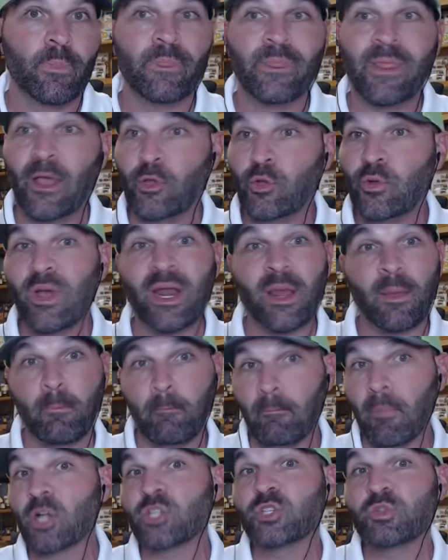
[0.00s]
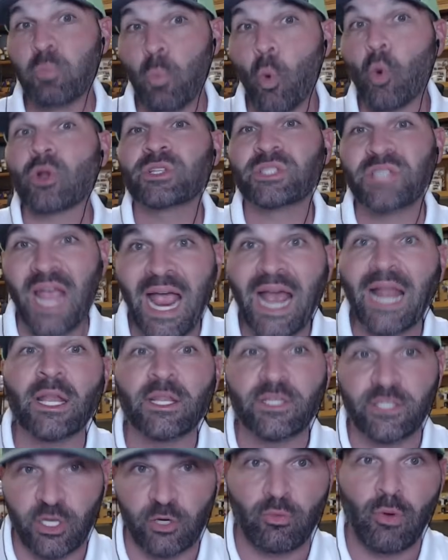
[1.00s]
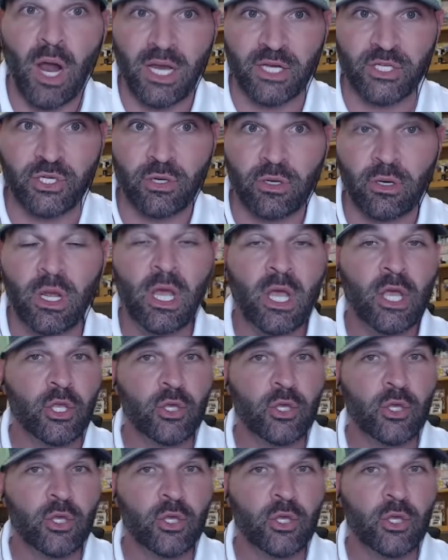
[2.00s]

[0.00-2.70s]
Now, you got a much more talented roster.